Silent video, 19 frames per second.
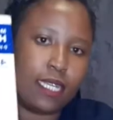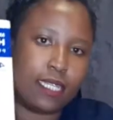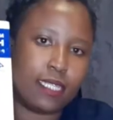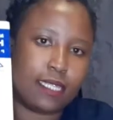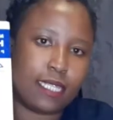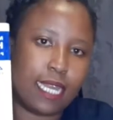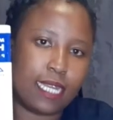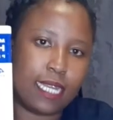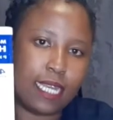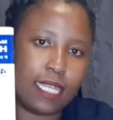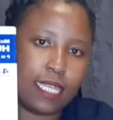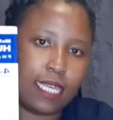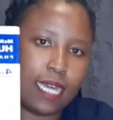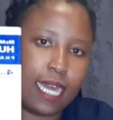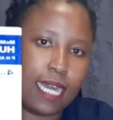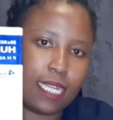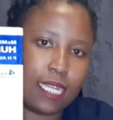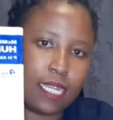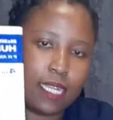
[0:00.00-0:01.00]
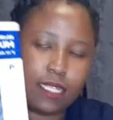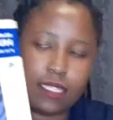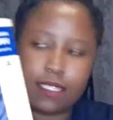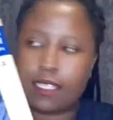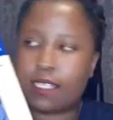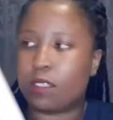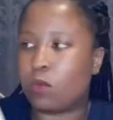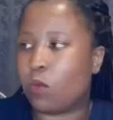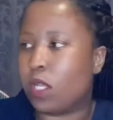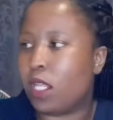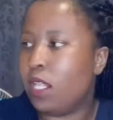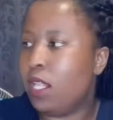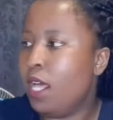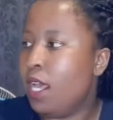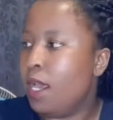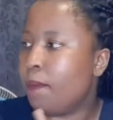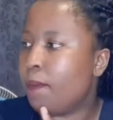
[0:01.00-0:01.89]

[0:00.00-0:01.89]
is another atlas as well,